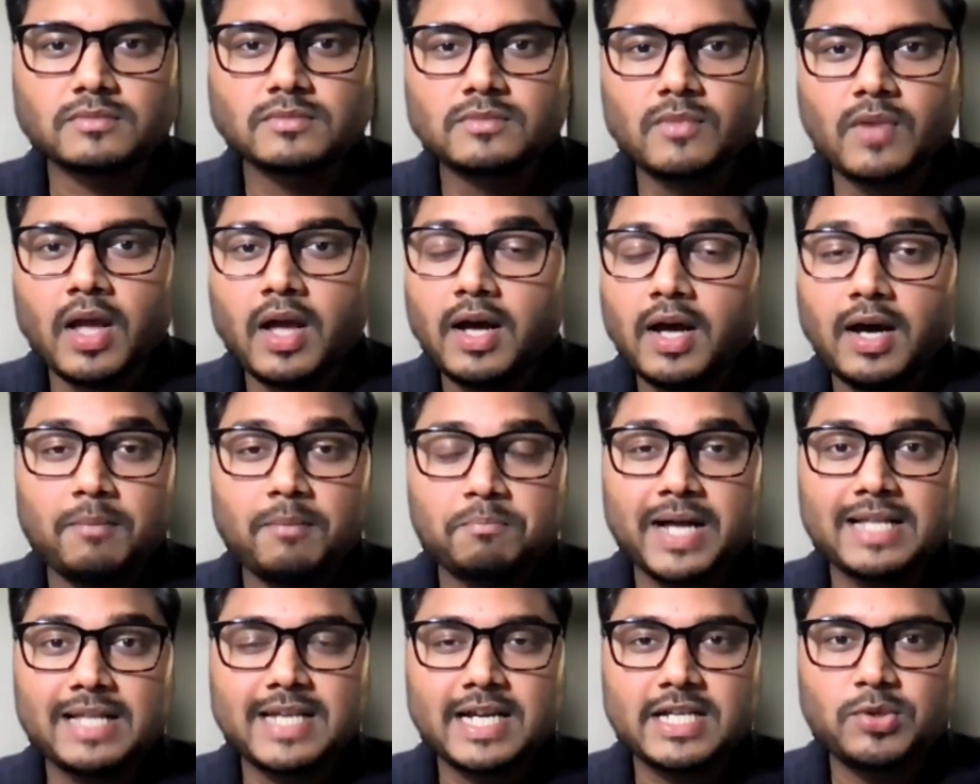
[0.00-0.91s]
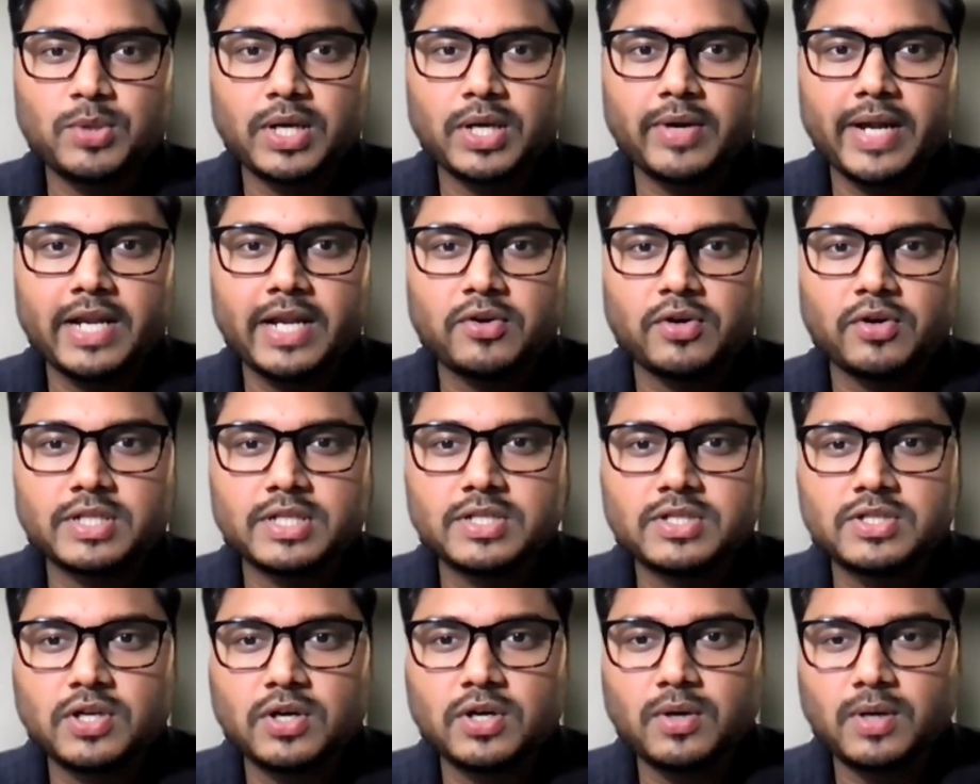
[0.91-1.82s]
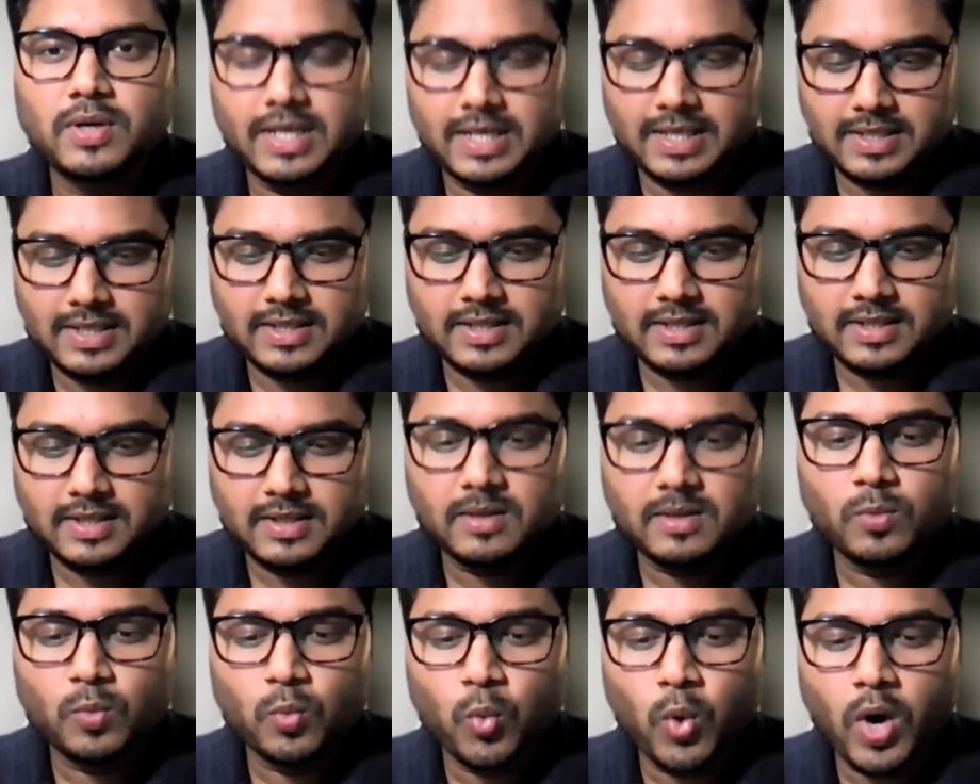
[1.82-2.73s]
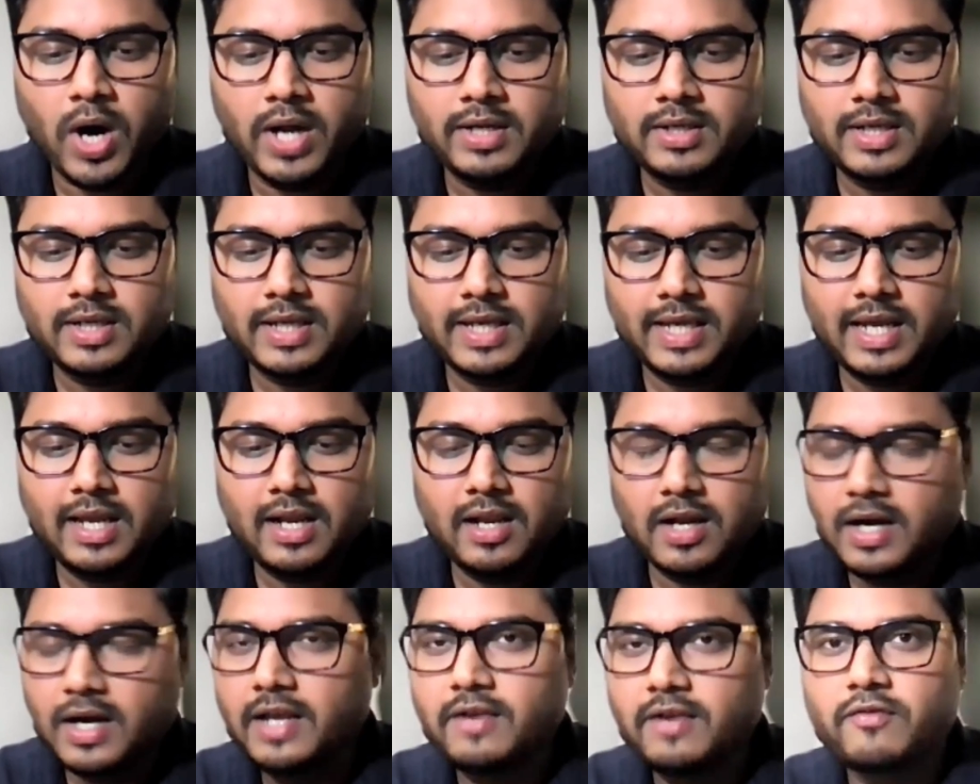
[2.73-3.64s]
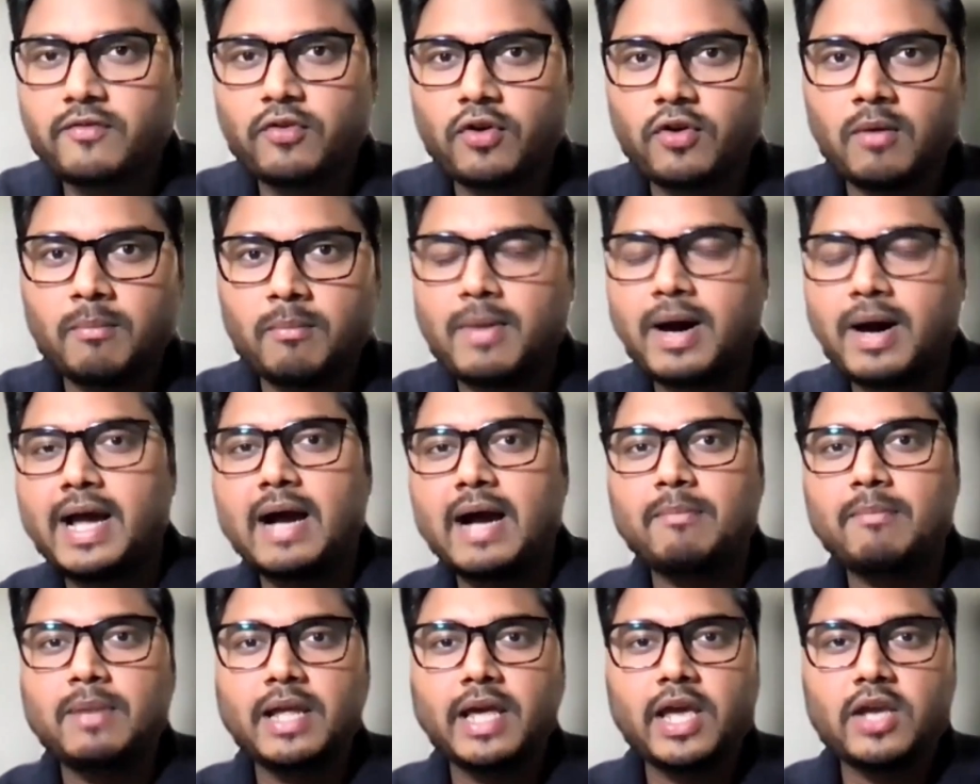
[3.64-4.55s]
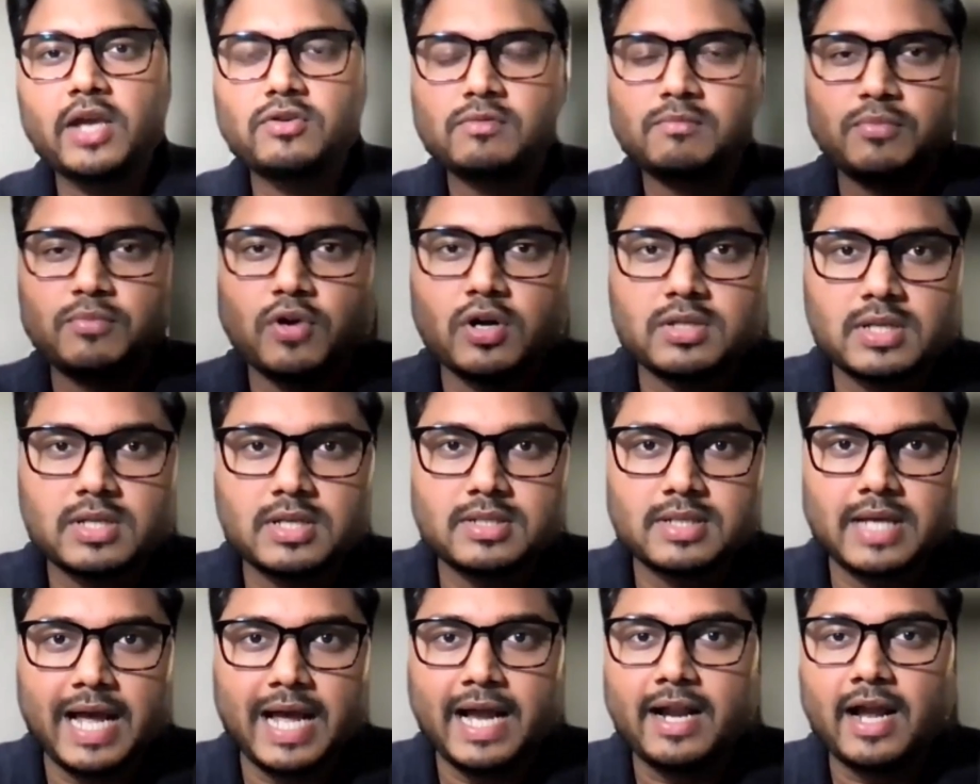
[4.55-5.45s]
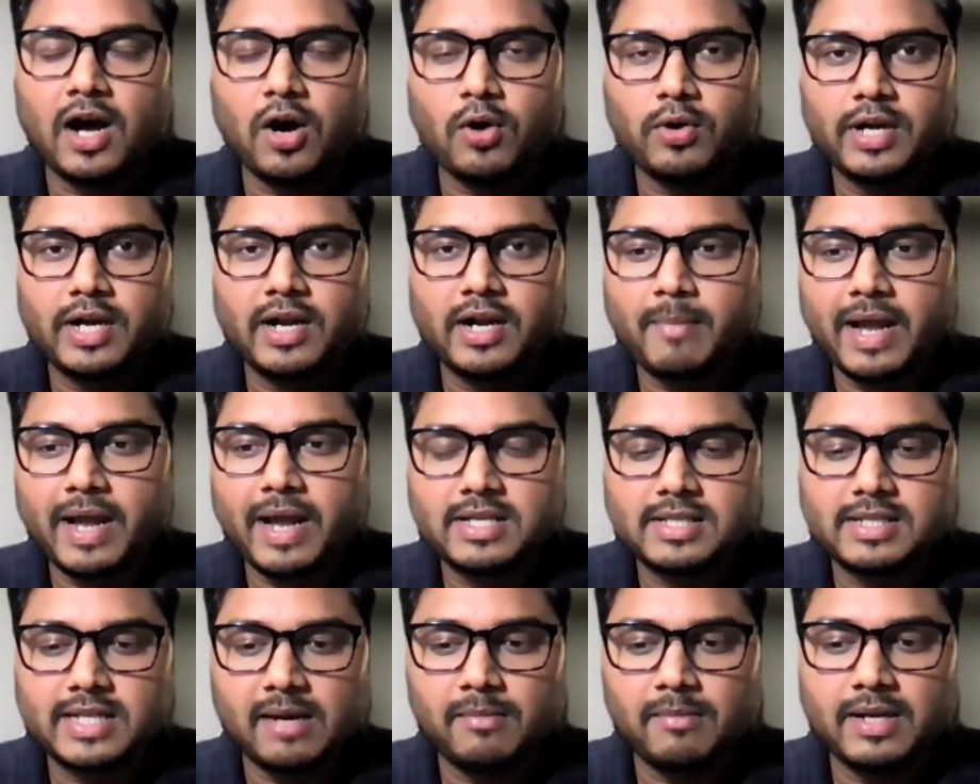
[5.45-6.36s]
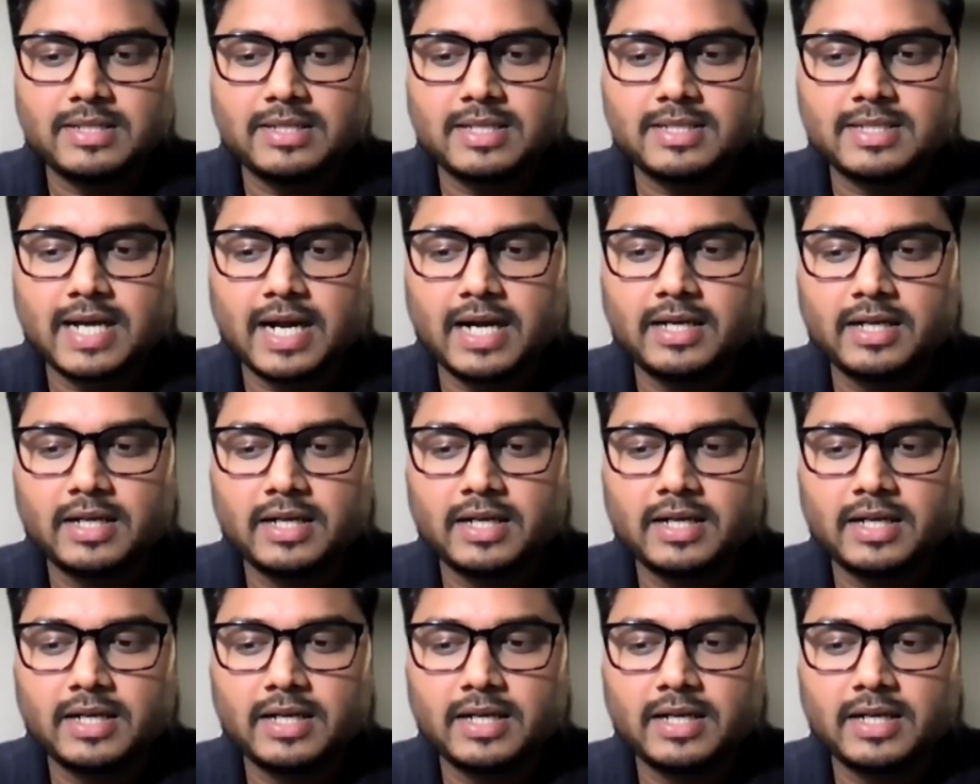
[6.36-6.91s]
That's actually a great question. So one key learning from my application process and how did I manage the timelines is that